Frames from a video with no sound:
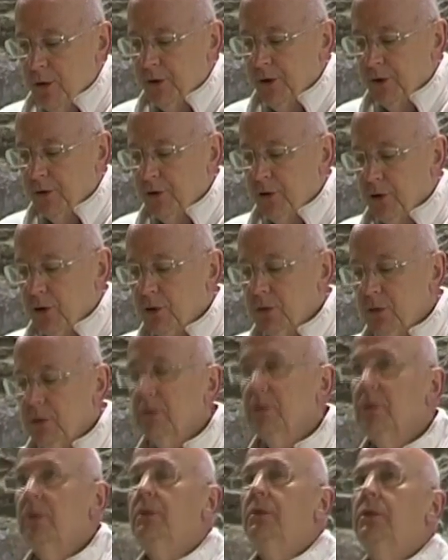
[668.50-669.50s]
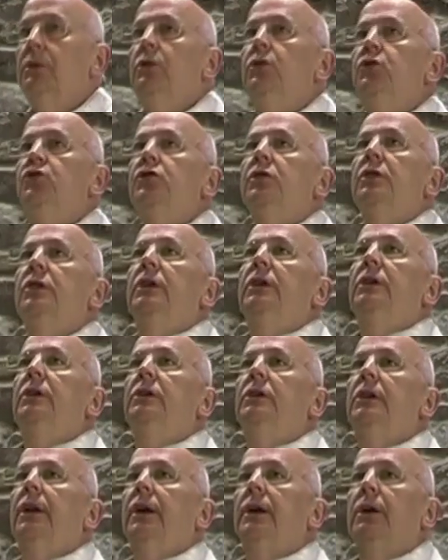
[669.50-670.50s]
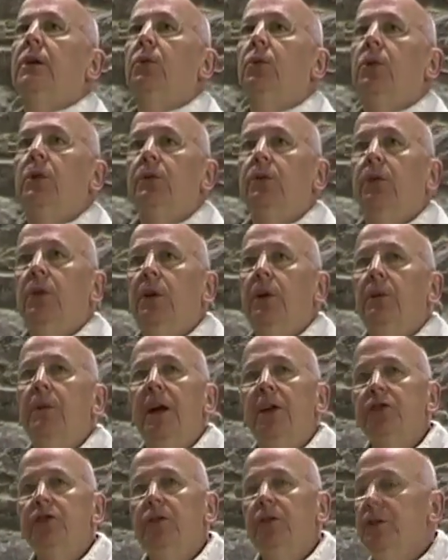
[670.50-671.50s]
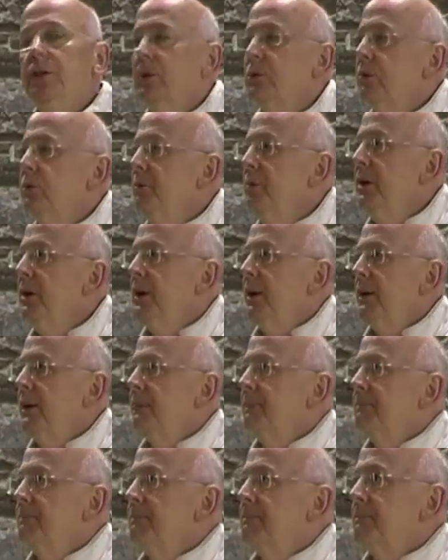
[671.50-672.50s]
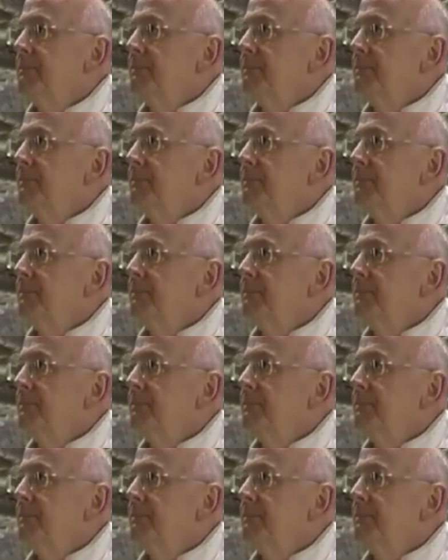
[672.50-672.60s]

But it's not usually like what we imagined it would be.